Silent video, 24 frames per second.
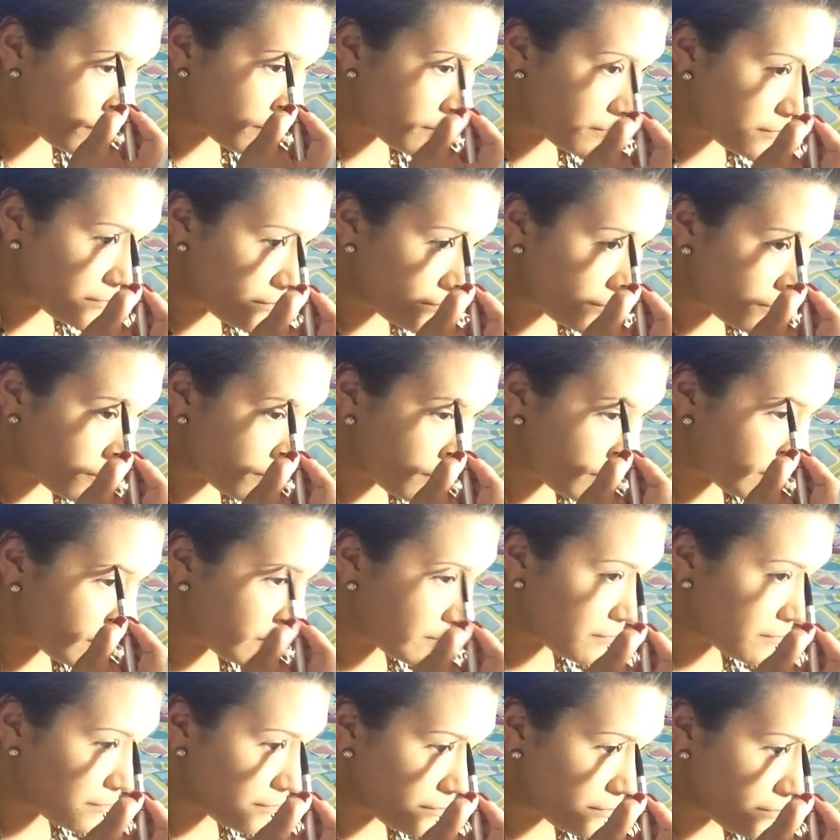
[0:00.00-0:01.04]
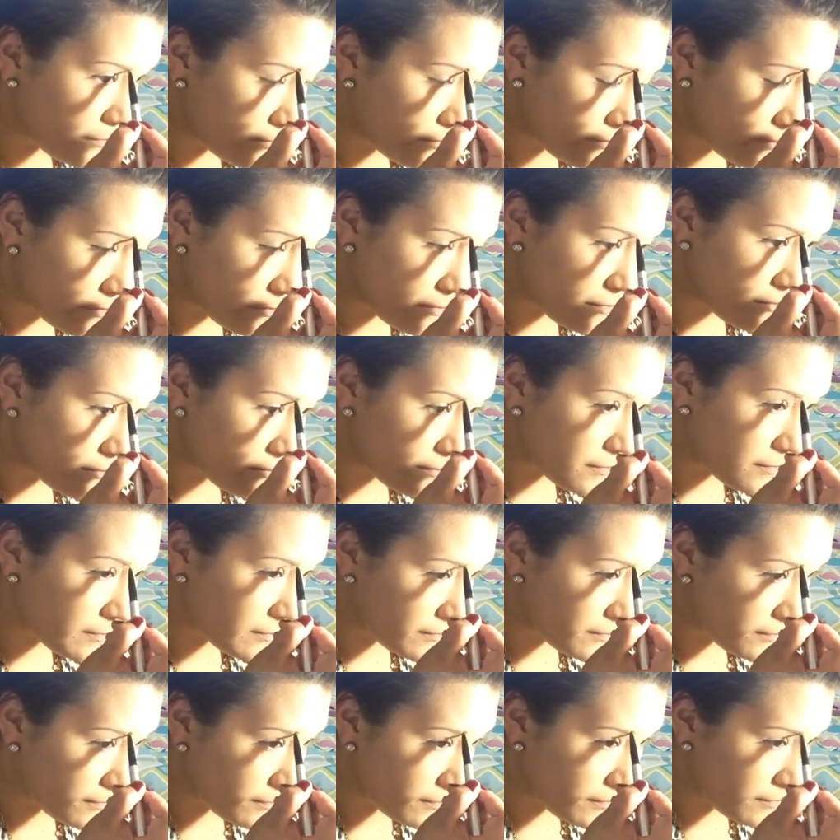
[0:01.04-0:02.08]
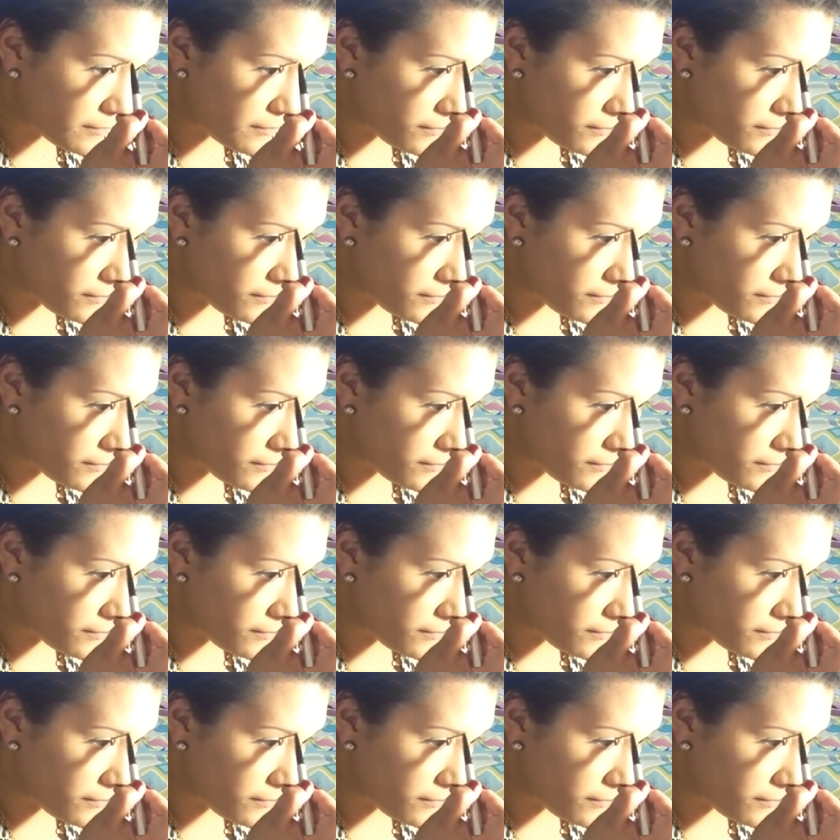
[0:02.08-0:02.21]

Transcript: that, please disregard that.